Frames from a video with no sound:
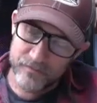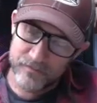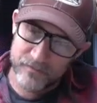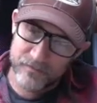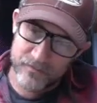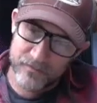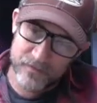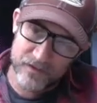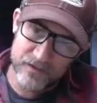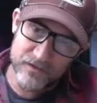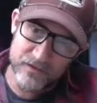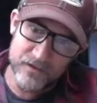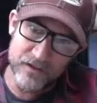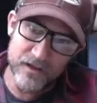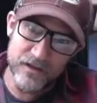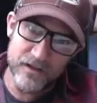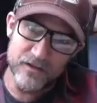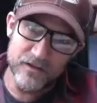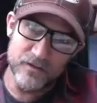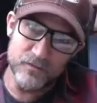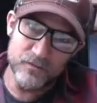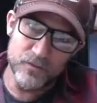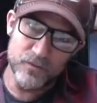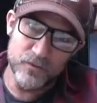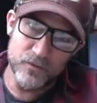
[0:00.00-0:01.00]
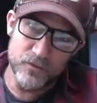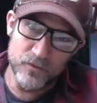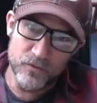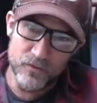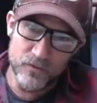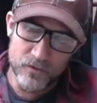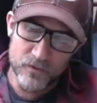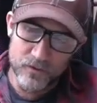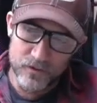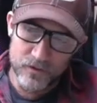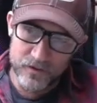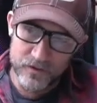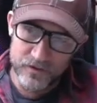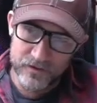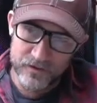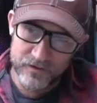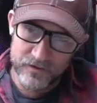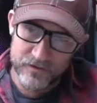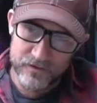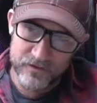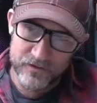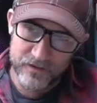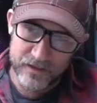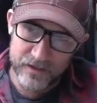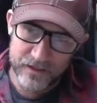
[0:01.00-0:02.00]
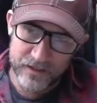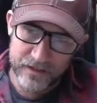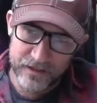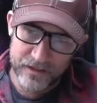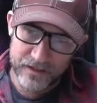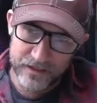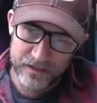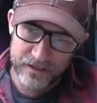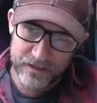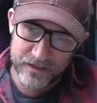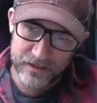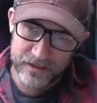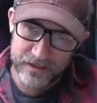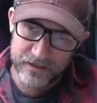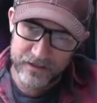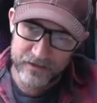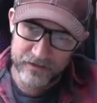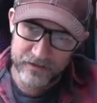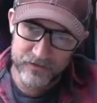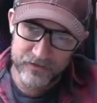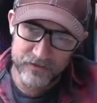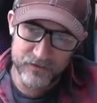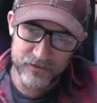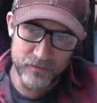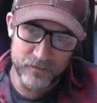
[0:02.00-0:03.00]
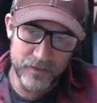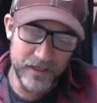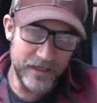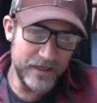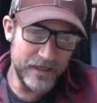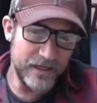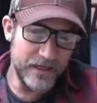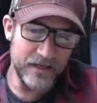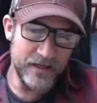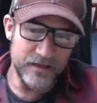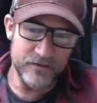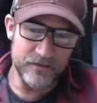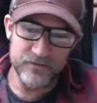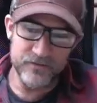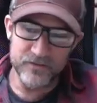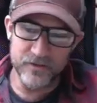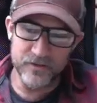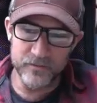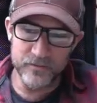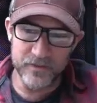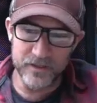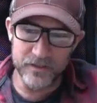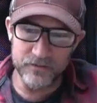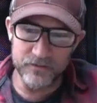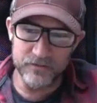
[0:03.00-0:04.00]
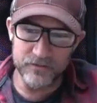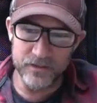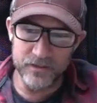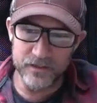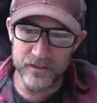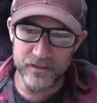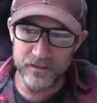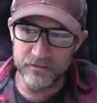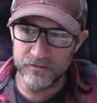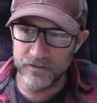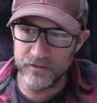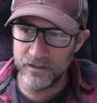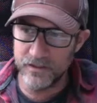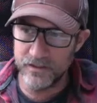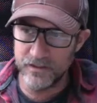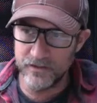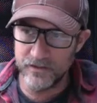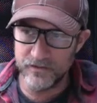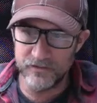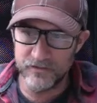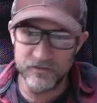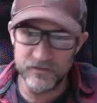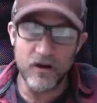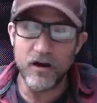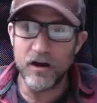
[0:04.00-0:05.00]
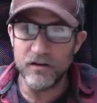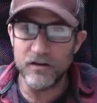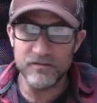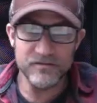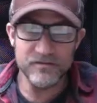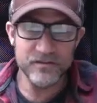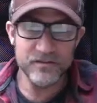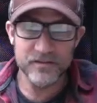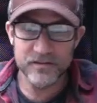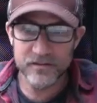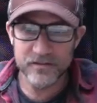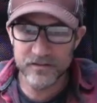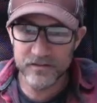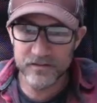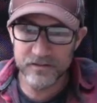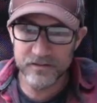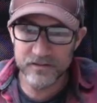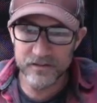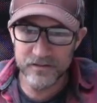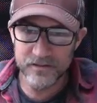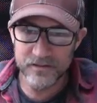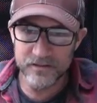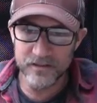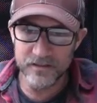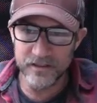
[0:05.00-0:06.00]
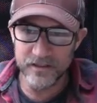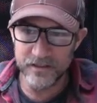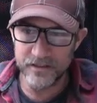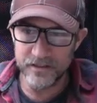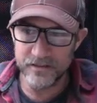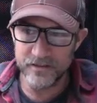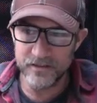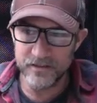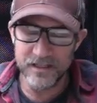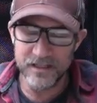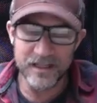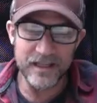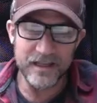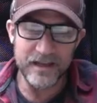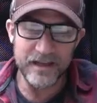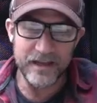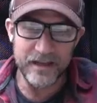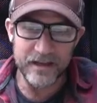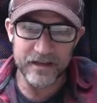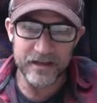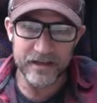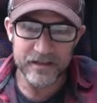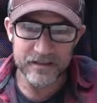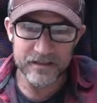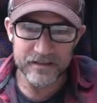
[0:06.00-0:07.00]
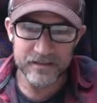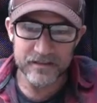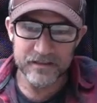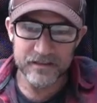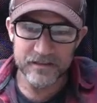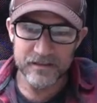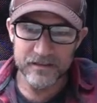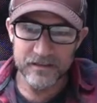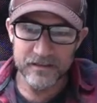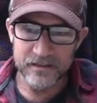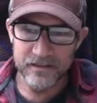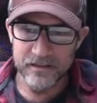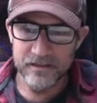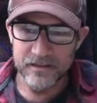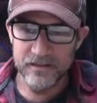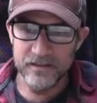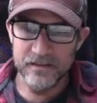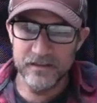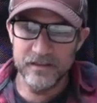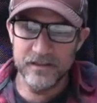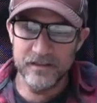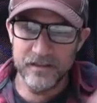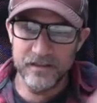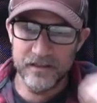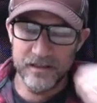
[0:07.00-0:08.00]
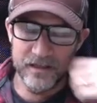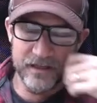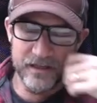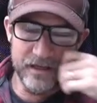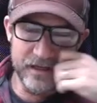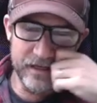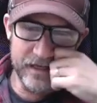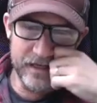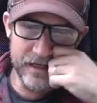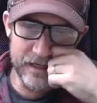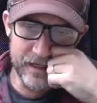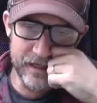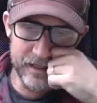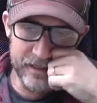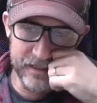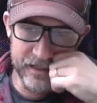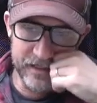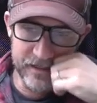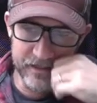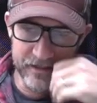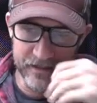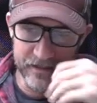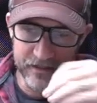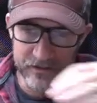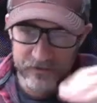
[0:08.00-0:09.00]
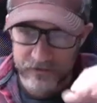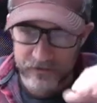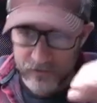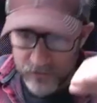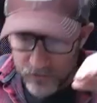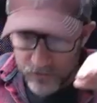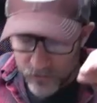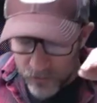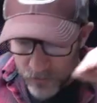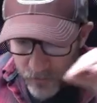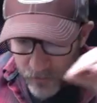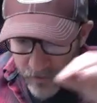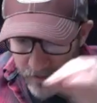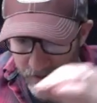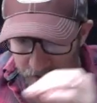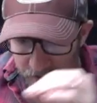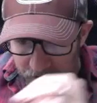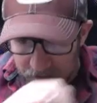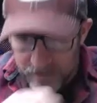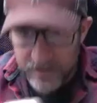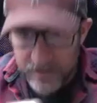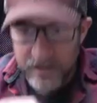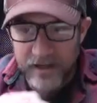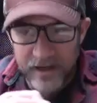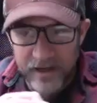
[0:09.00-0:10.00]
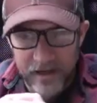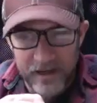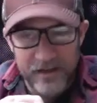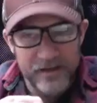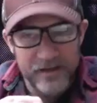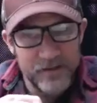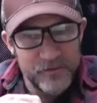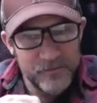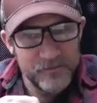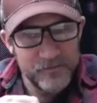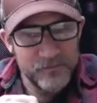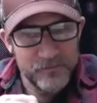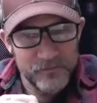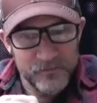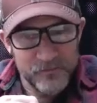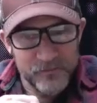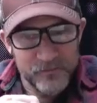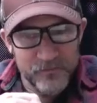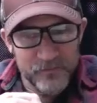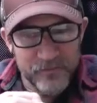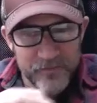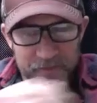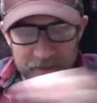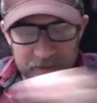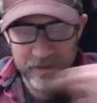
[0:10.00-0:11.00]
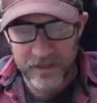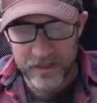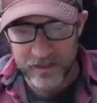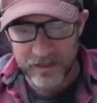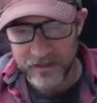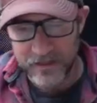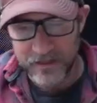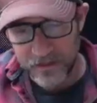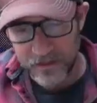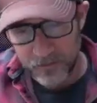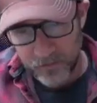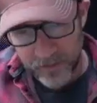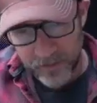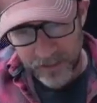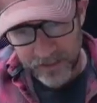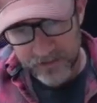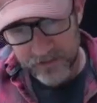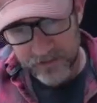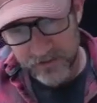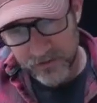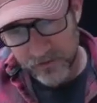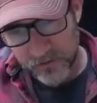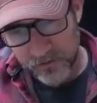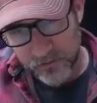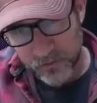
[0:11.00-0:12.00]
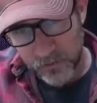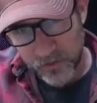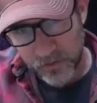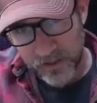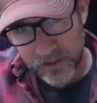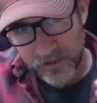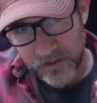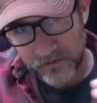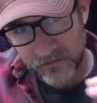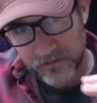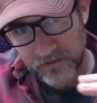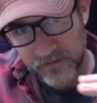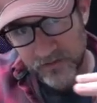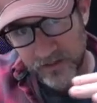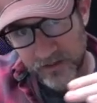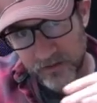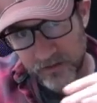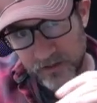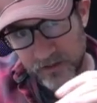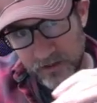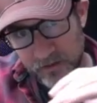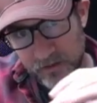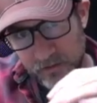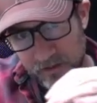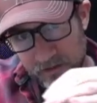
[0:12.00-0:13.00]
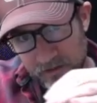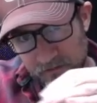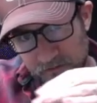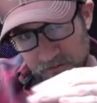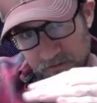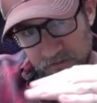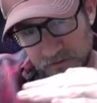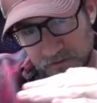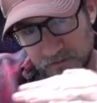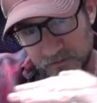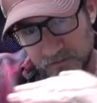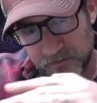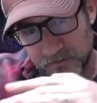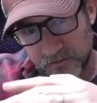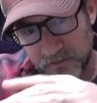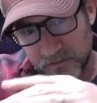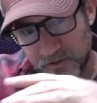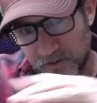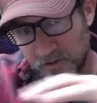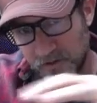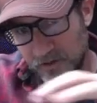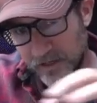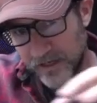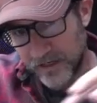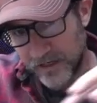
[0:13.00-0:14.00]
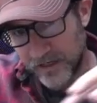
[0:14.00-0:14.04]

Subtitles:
The side of the pool, say, is made out of something really, really soft, like clay. And then zoom in on that. And then imagine those waves now coming from all that